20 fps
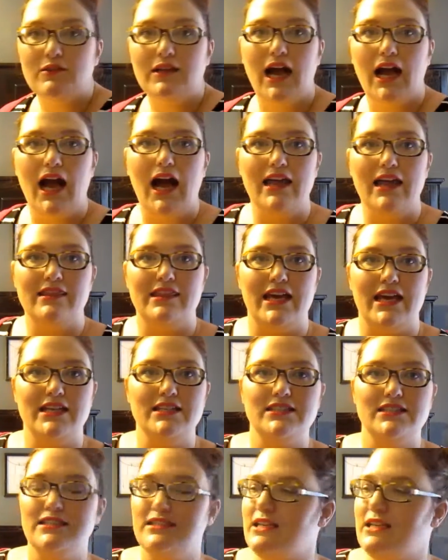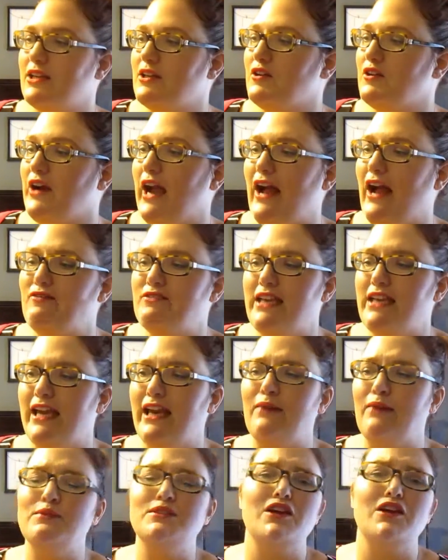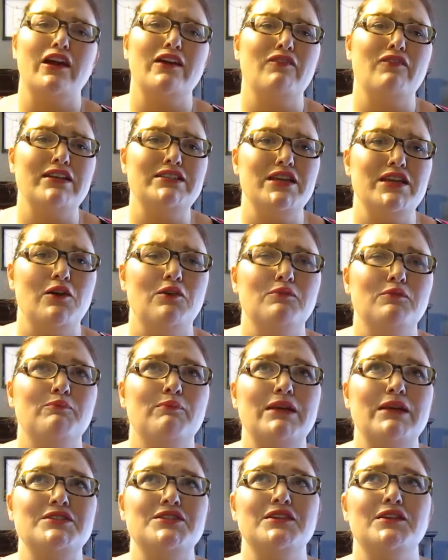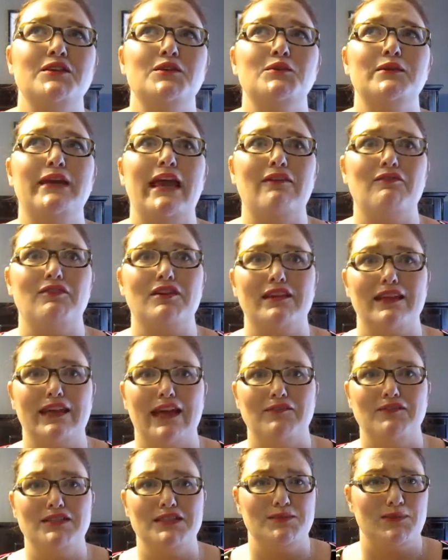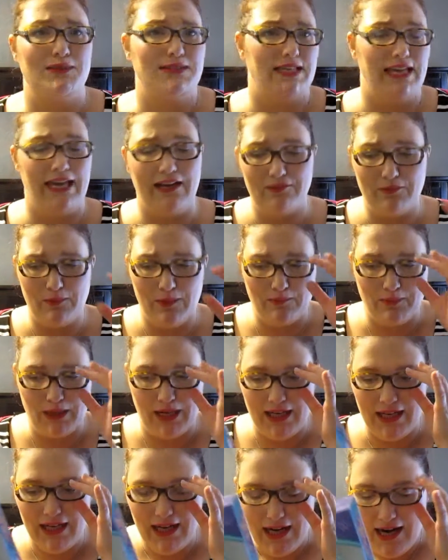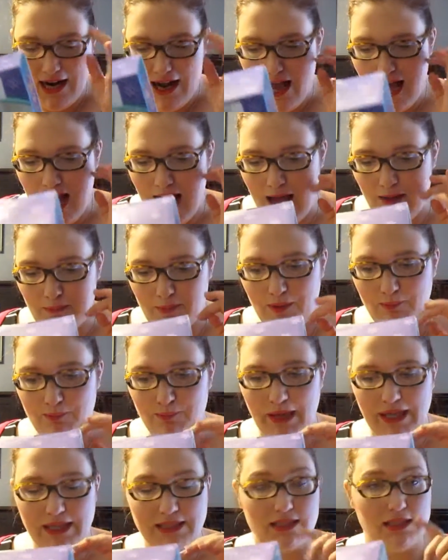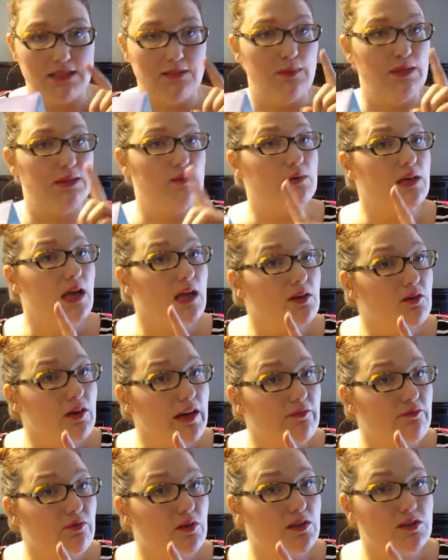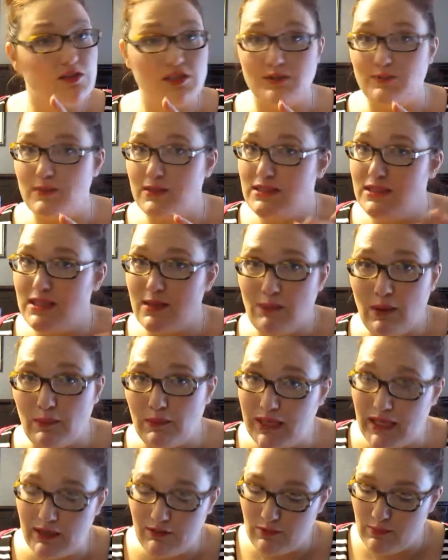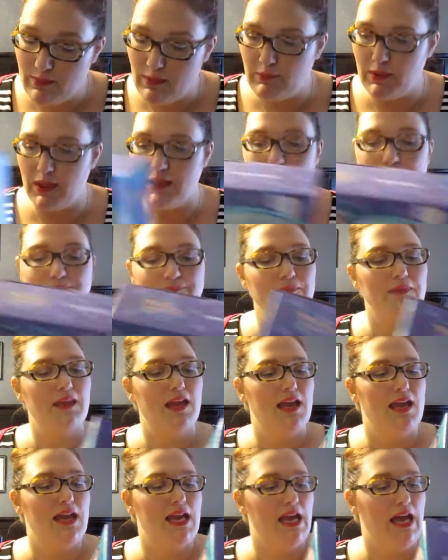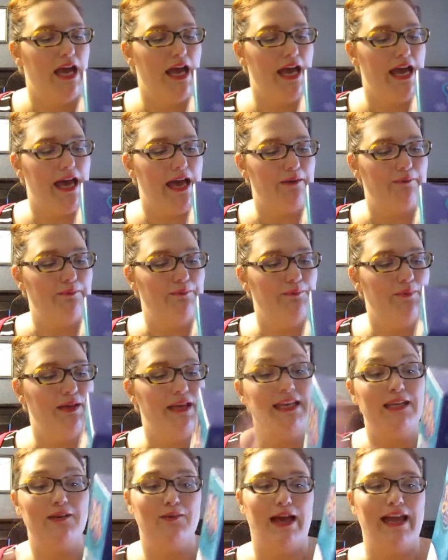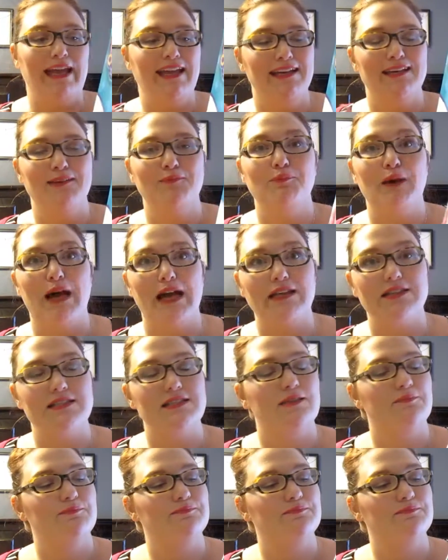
got this craft, and I'm sorry if I don't mention who gave her the gift, it's because I can't remember. Um, but it doesn't mean that we're not grateful, it just means that mama can't remember. Um, anyway, but